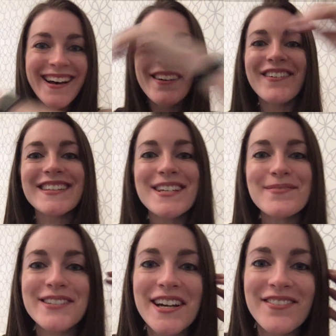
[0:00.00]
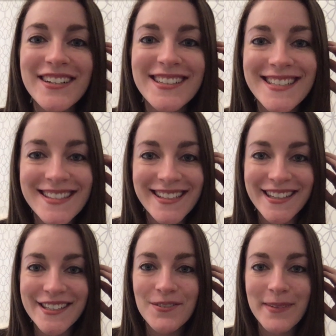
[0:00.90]
What's up, travelers? It's
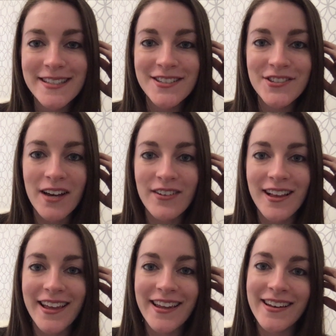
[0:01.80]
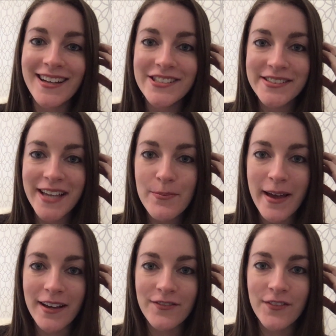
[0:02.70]
Eliz from Me to Travel, and I just got
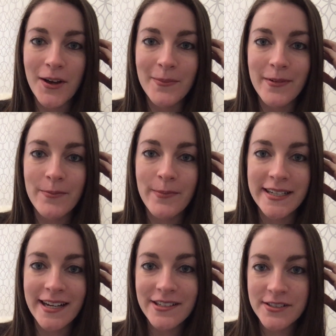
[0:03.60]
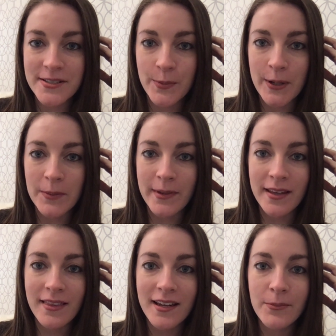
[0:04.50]
back from my doctor's
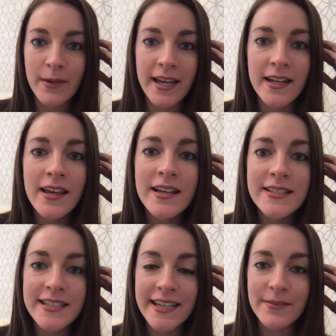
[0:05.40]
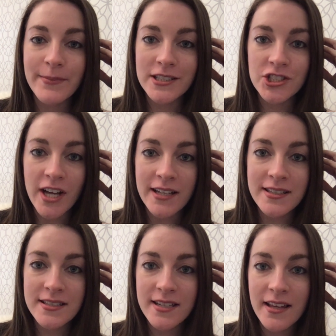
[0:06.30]
appointment that I made to get my
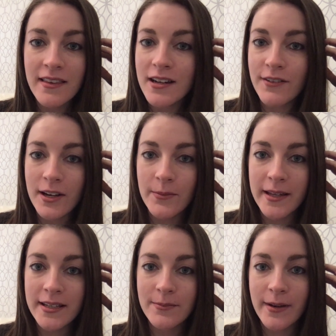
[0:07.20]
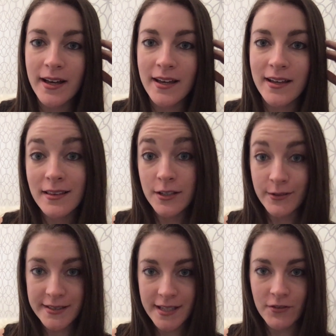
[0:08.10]
shots done that are recommended by the
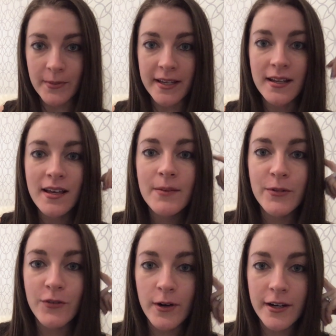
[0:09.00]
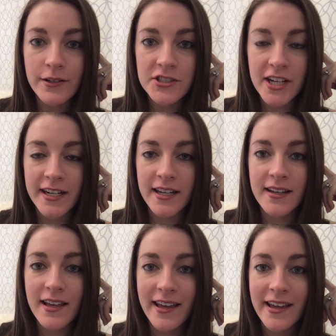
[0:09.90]
US government before I go to China.
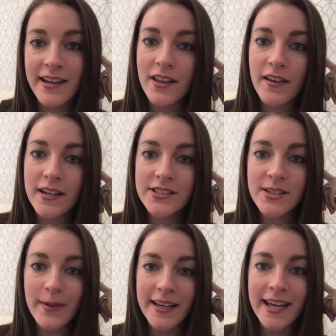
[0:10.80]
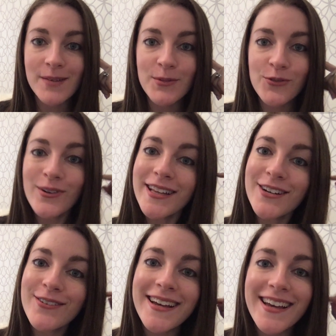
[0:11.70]
And I thought I'd jump on camera really
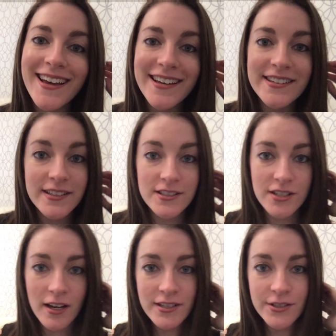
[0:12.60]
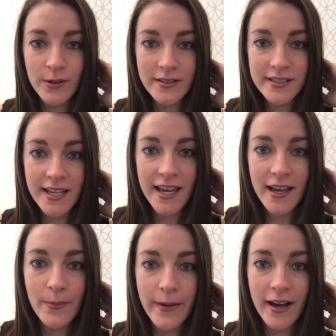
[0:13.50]
quick and talk to you all
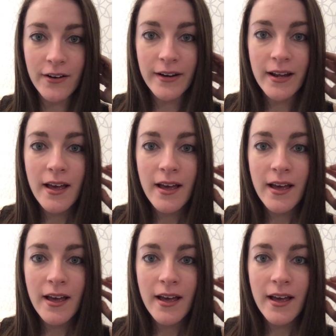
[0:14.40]
today about